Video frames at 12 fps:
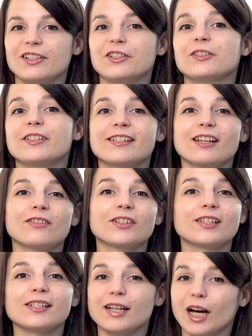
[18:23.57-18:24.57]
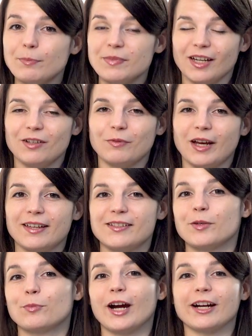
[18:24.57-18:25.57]
you'll discover the top 10 ways
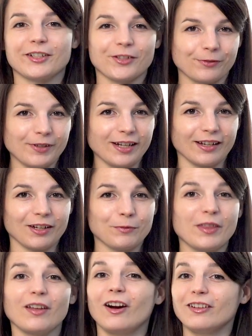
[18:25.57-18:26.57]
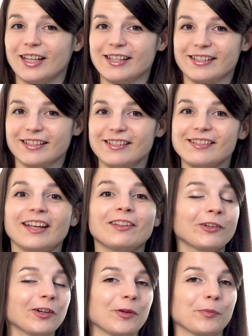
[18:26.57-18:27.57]
to practice reading with our lessons and
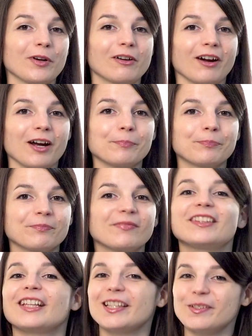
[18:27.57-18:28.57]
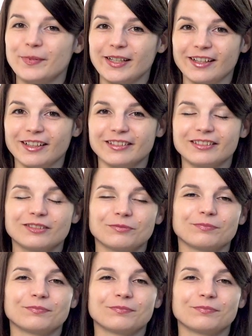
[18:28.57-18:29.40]
learning program. Let's begin.